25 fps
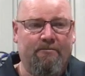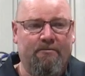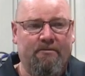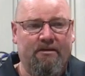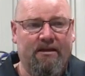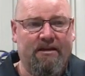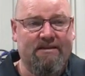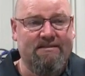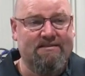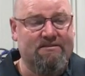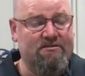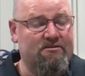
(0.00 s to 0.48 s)

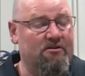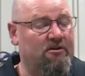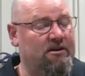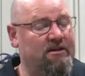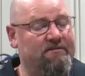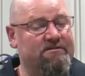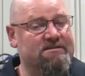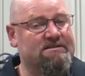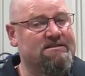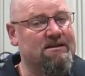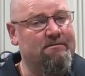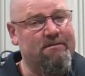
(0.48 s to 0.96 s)
It's not
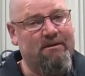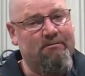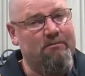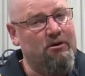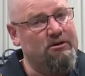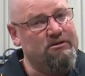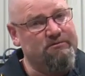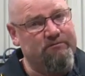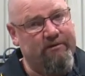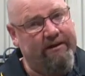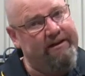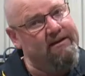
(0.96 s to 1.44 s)
even something
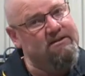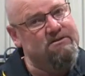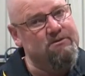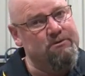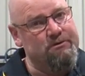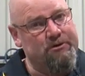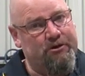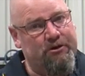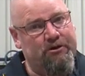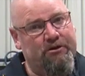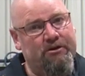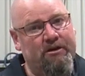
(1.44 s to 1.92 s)
most riggers will
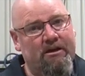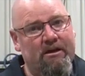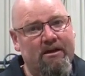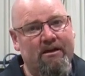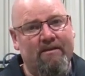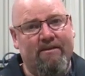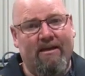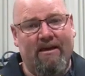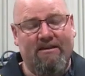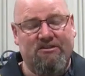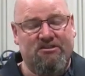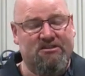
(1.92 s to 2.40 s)
do.
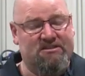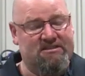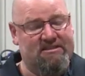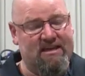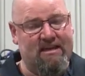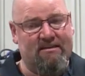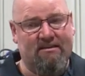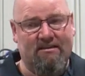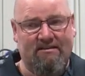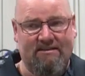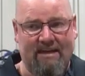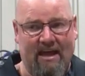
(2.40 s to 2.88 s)
They just
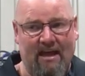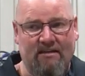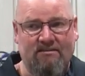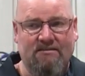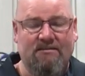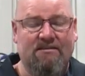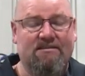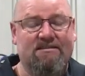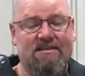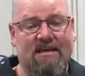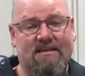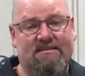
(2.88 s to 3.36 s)
send it down to
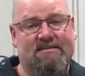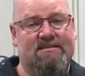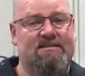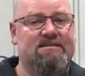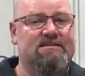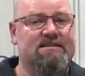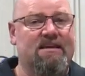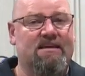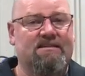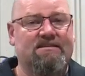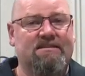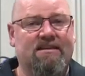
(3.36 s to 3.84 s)
the testing
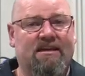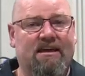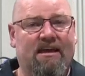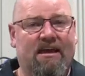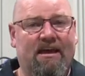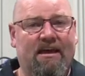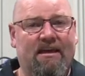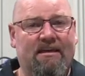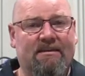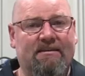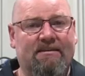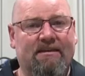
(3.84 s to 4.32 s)
centre
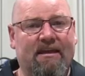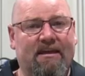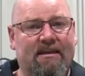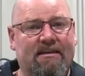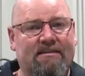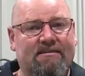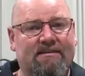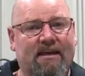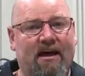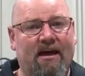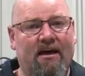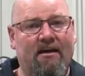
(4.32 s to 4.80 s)
and get
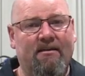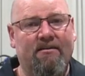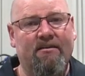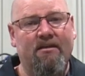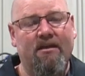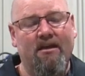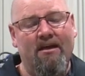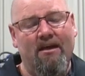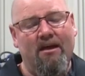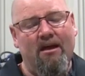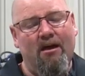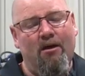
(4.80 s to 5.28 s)
it
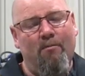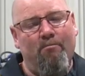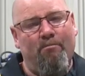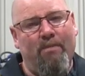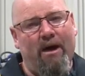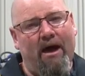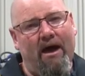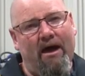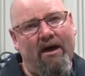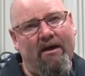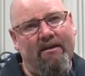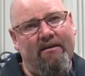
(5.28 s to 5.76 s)
done.
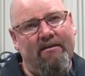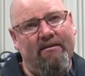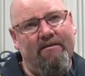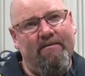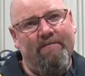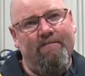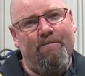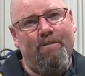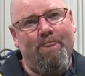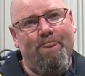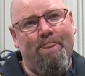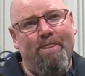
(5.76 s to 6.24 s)

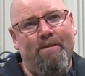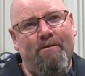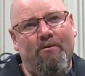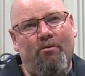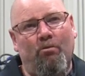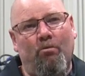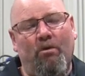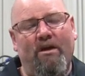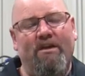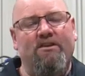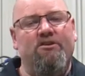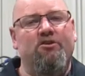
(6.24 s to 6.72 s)
But
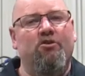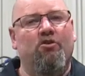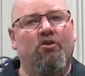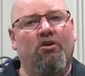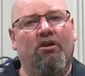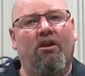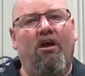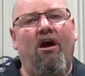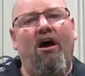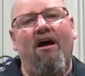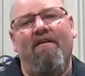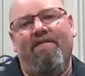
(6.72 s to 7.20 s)
when your
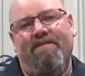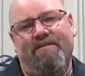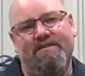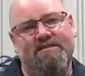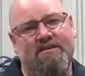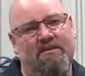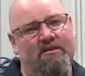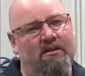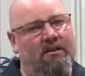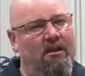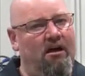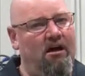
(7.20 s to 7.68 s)
life is
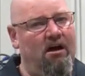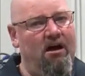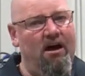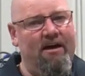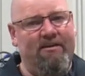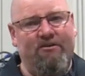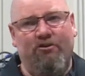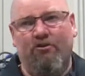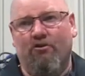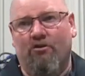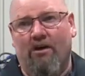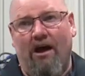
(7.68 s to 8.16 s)
on the
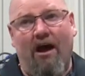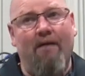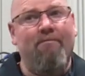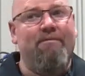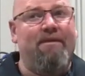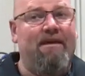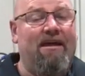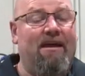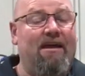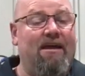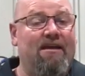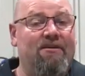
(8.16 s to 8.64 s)
line, you're up
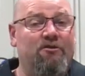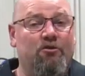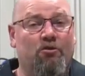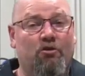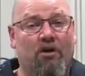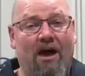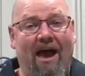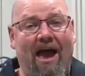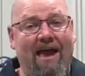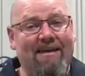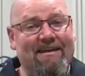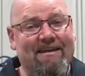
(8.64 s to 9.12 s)
there,
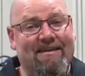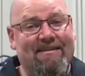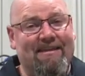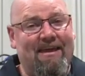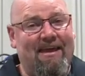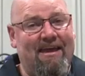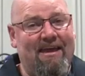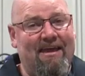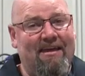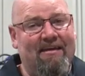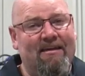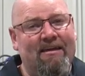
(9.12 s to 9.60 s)
you're hanging
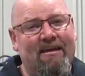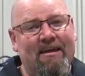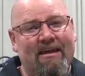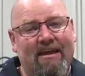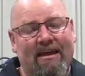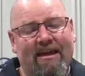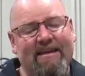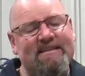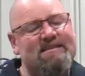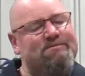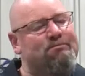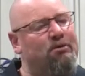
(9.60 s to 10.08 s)
there,
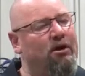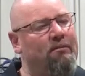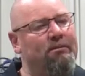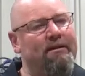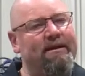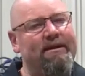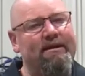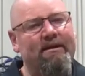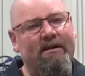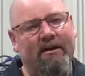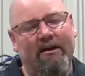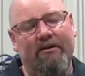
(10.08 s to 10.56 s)
it's
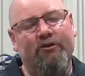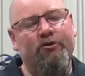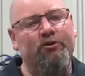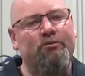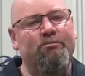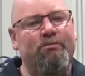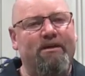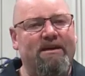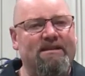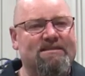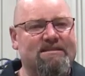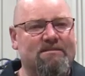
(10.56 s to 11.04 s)
probably a
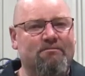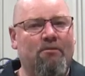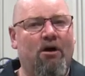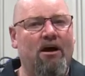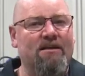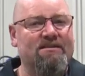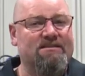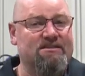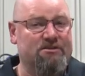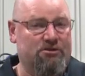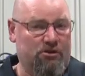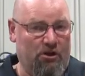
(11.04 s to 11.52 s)
good peace of
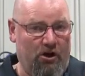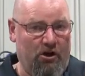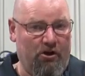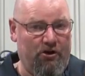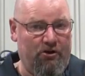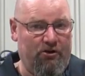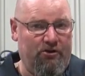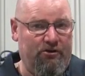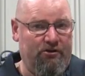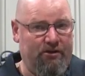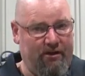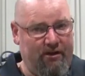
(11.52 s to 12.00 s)
mind to
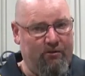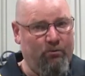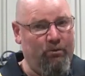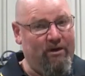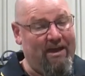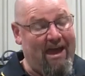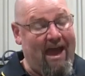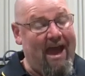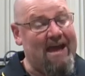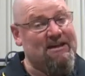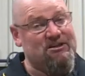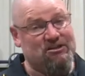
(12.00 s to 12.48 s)
know that
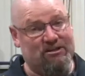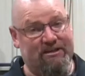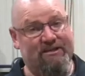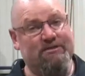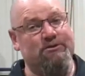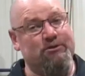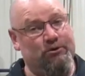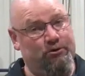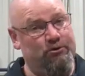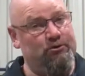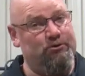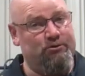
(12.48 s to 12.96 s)
we actually
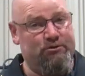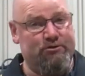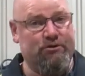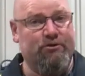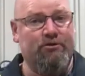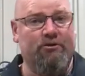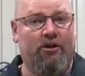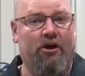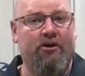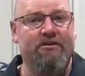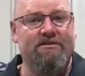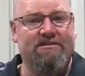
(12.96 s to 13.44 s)

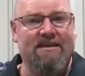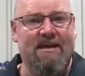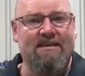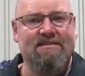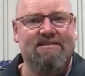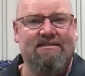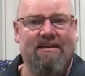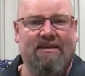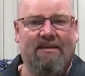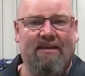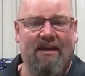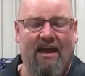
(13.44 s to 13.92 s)
do load
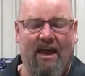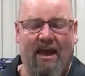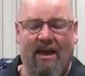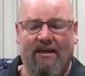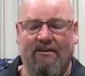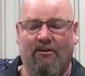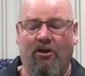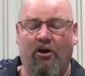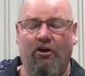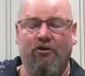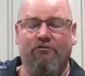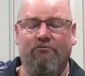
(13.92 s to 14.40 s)
testing
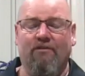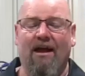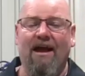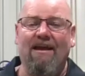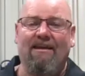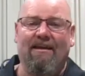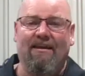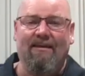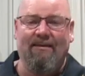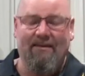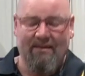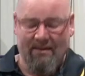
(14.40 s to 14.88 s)
and load
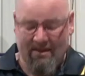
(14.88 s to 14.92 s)
rating.